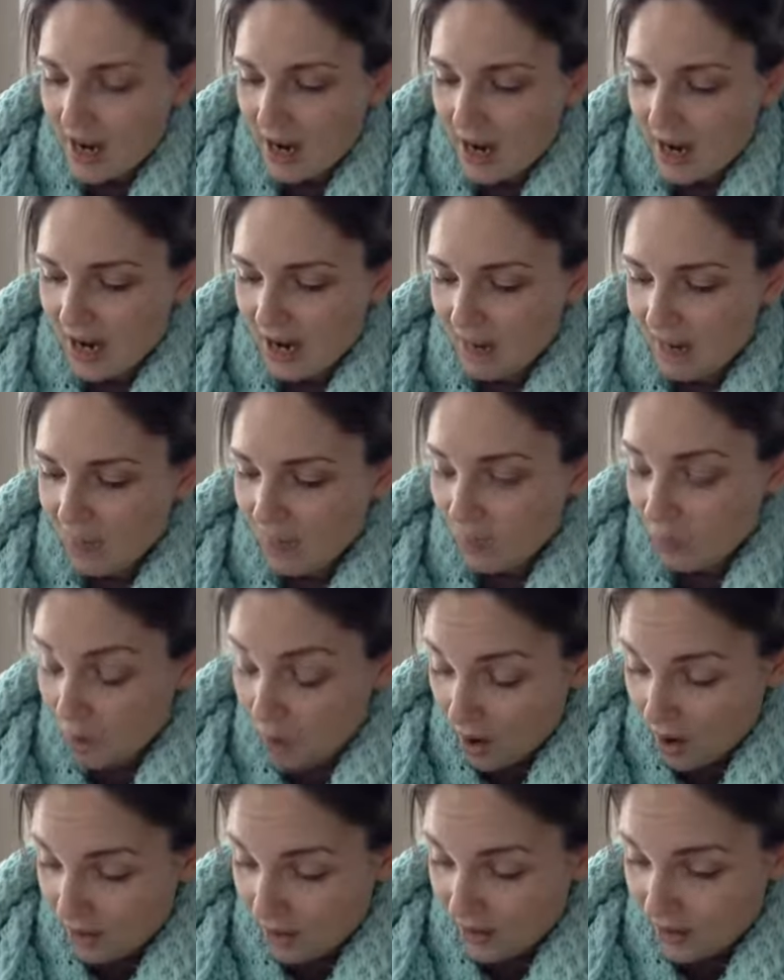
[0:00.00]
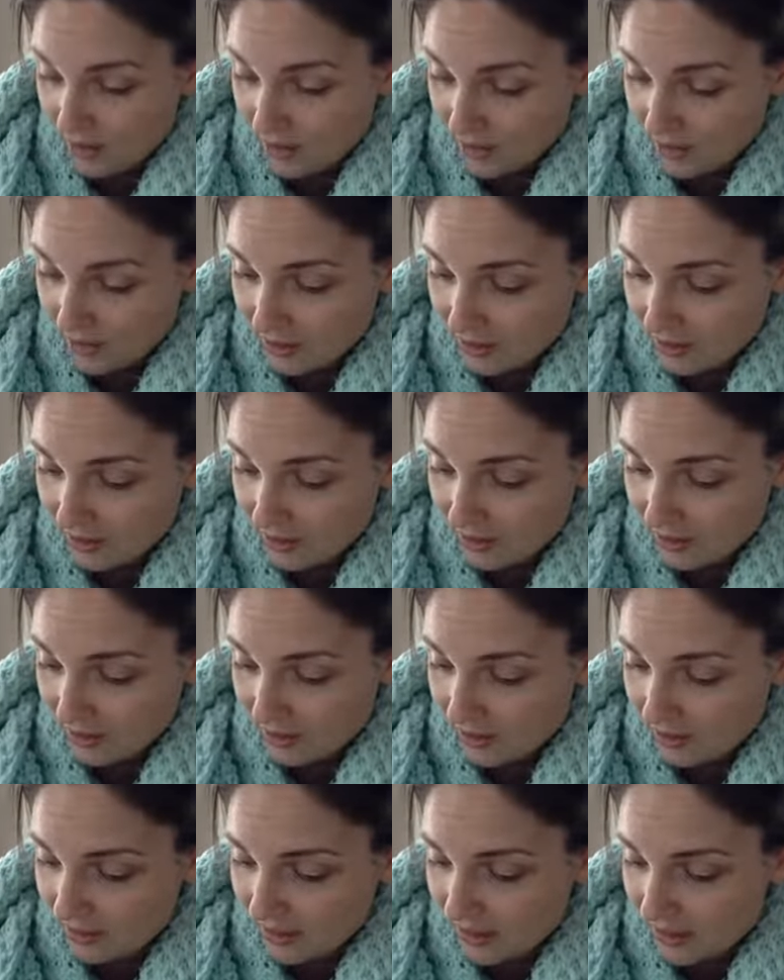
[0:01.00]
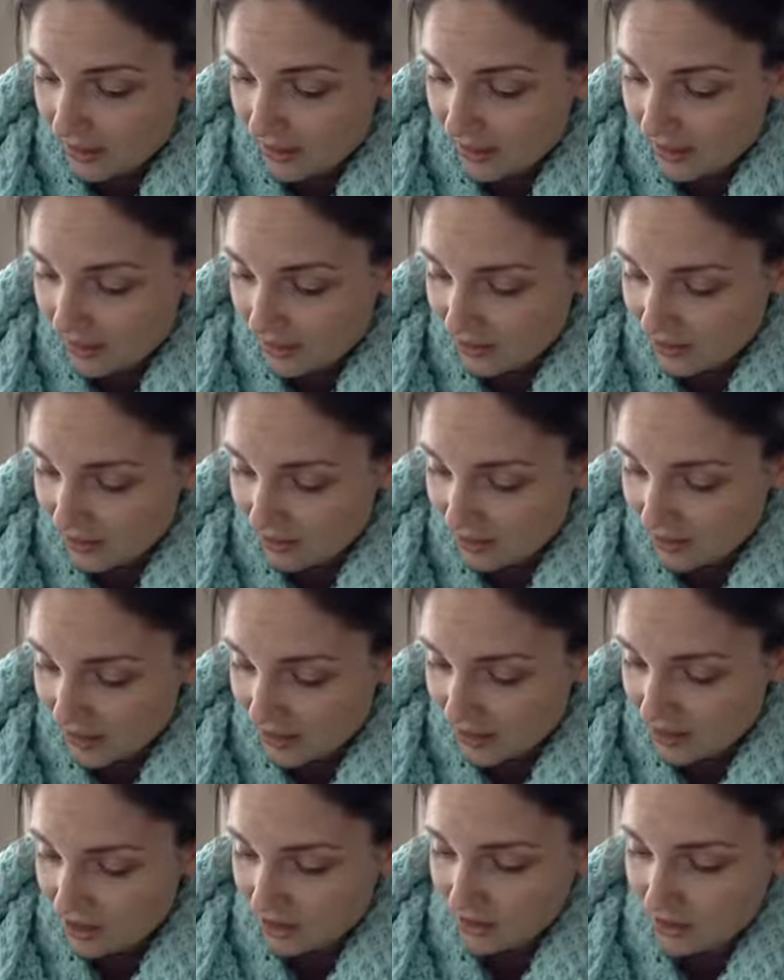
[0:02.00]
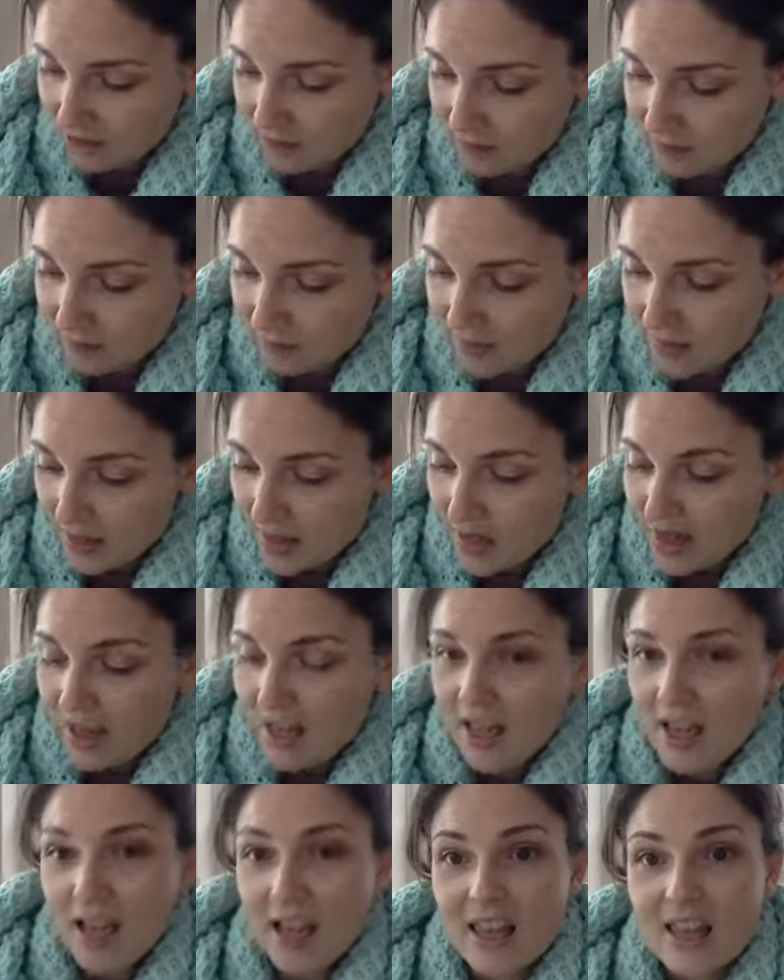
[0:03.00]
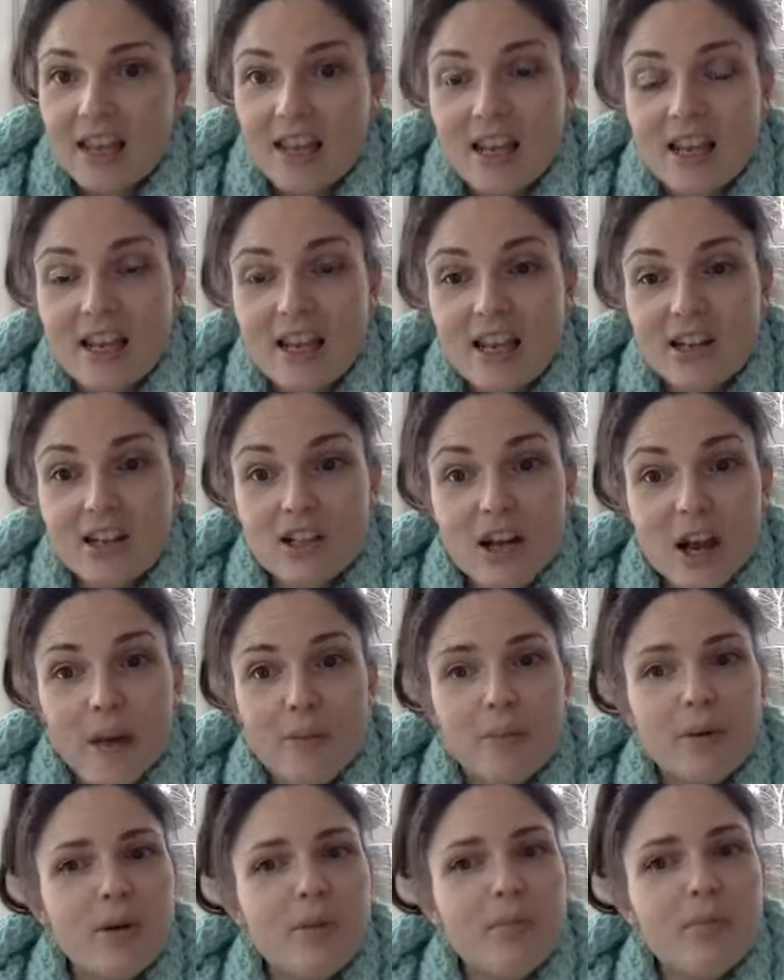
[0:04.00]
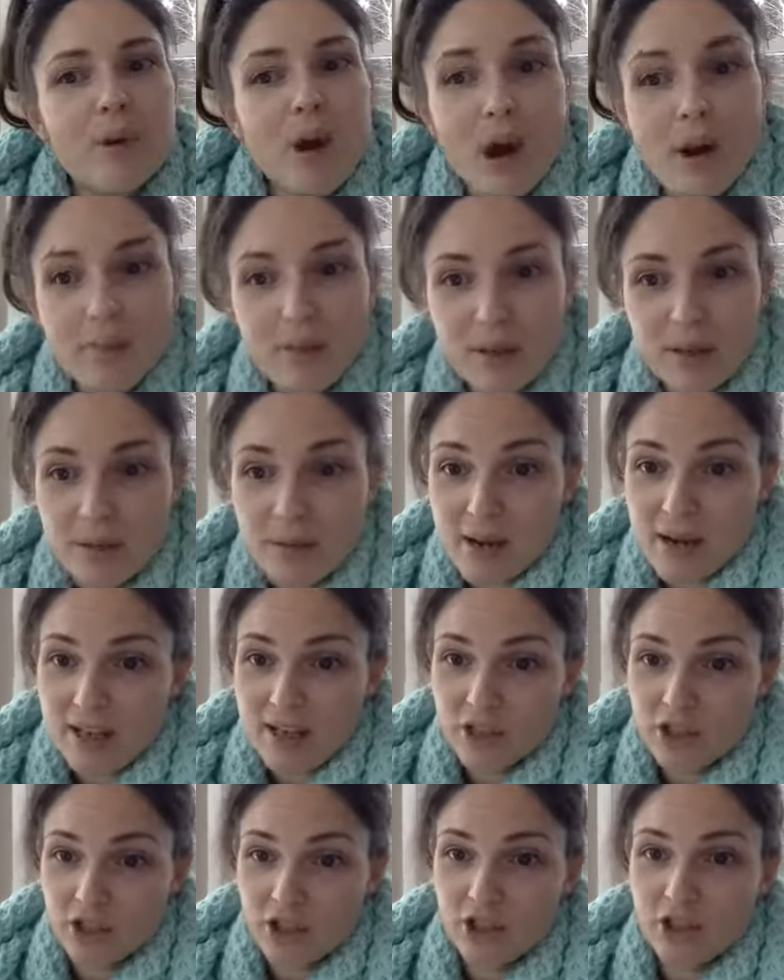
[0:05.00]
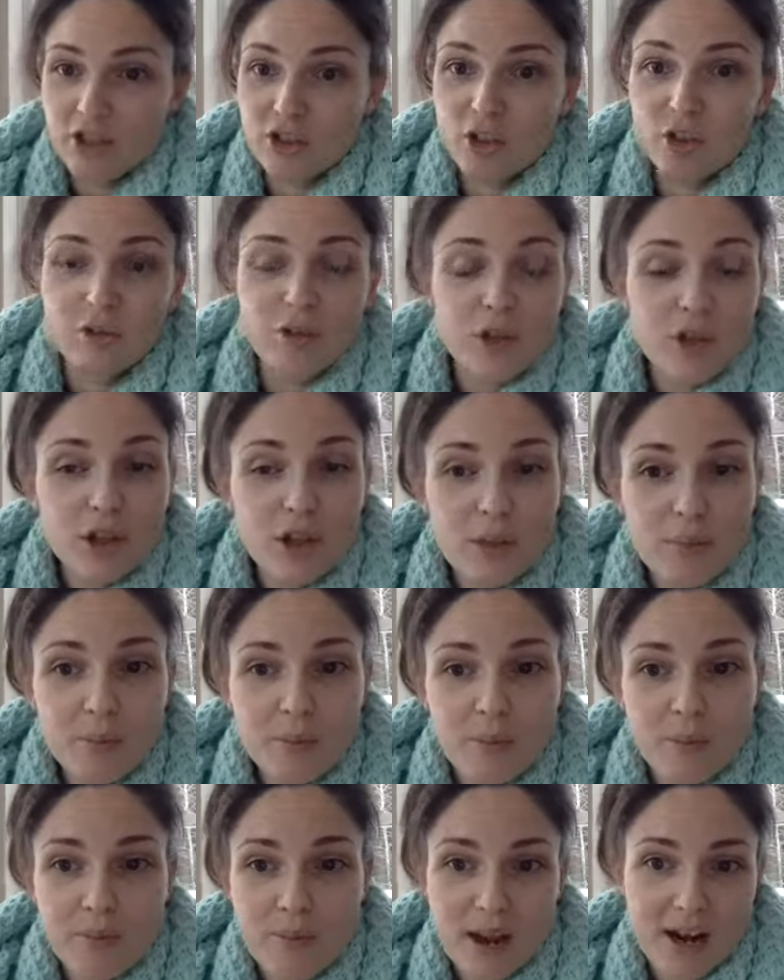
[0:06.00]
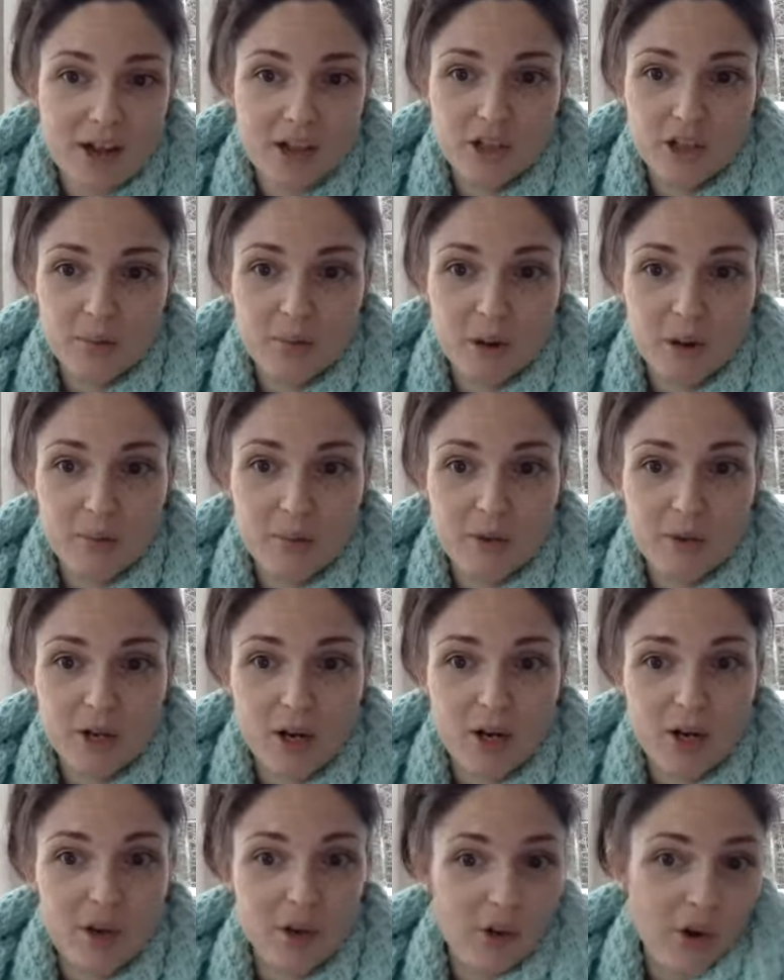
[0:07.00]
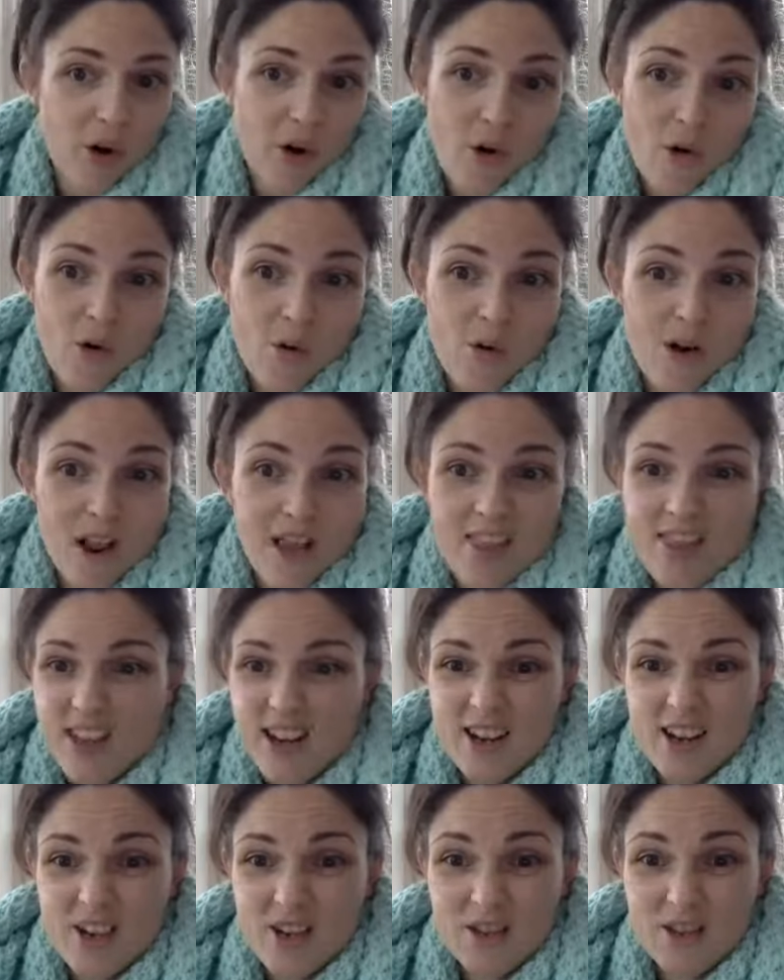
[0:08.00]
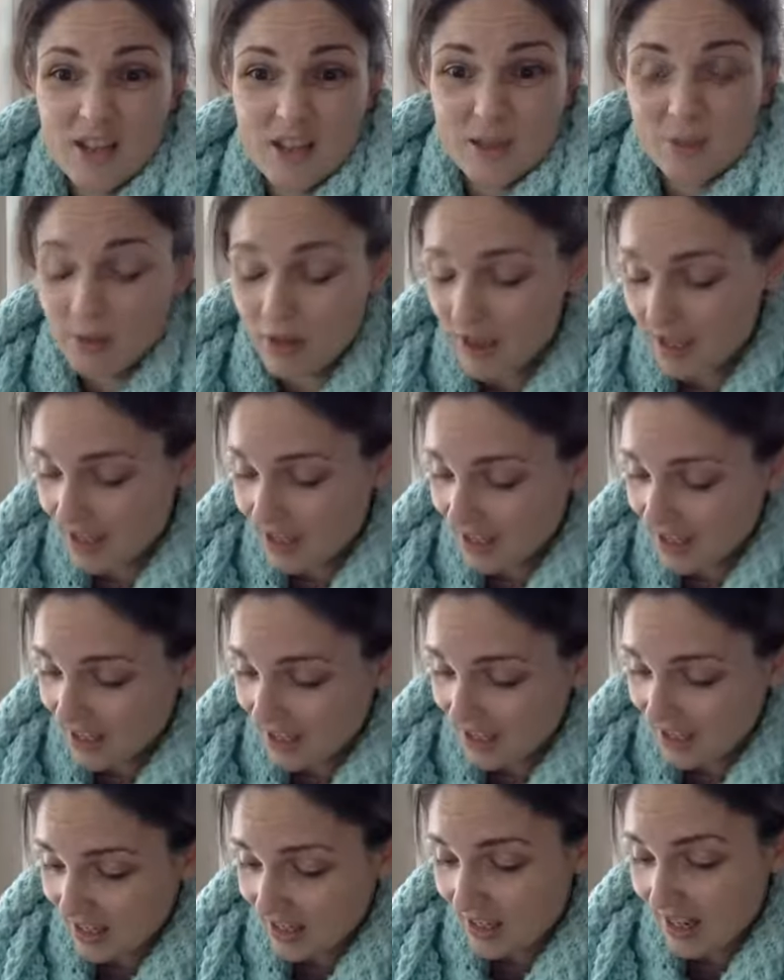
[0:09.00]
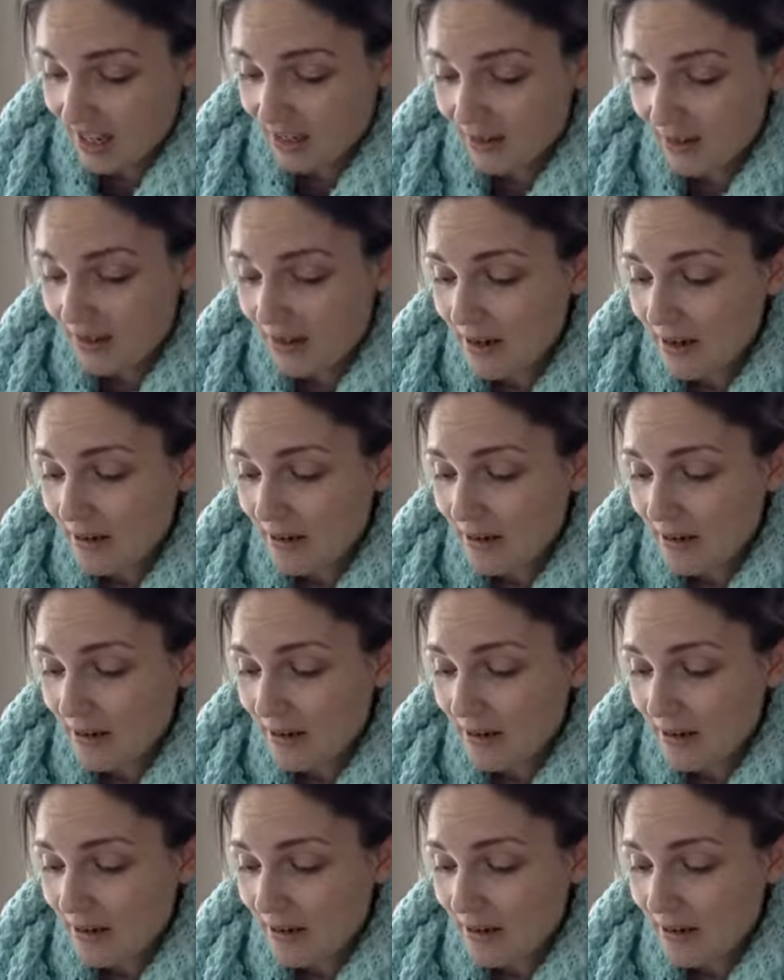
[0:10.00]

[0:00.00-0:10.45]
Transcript: The water heater rental. Then there, I put property manager. So if you're going to manage the property on your own, then you don't need to put anything in there.